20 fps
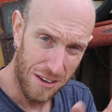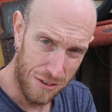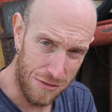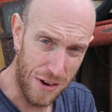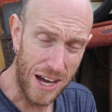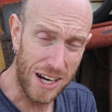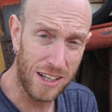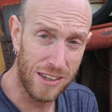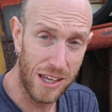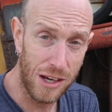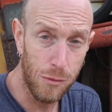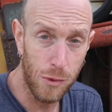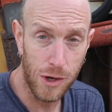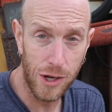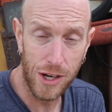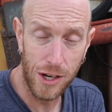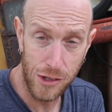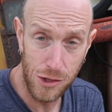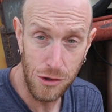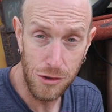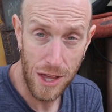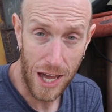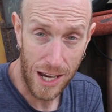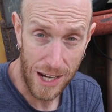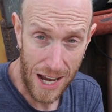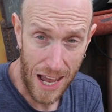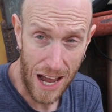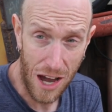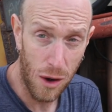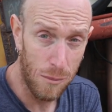Finally, we're gonna do
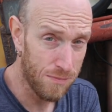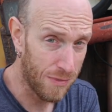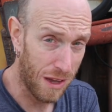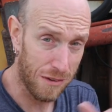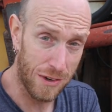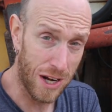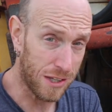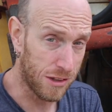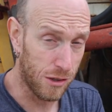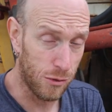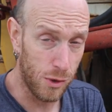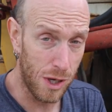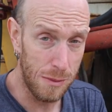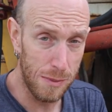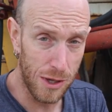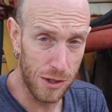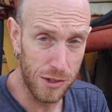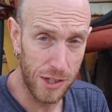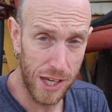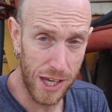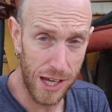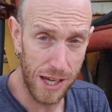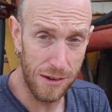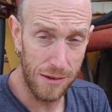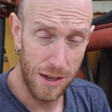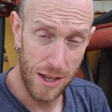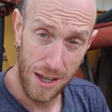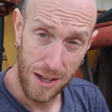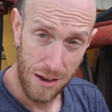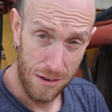that now. I've got the rebuild
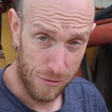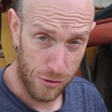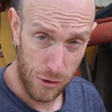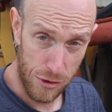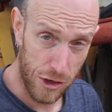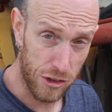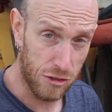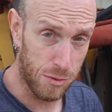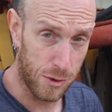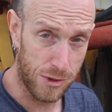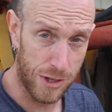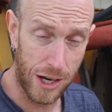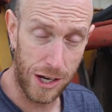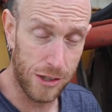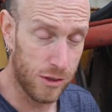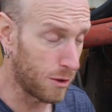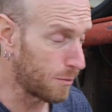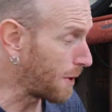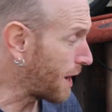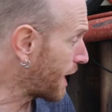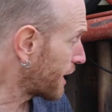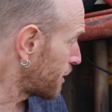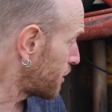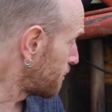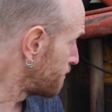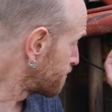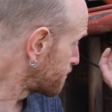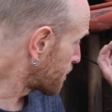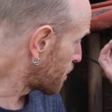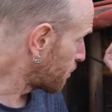kit for this particular
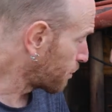model.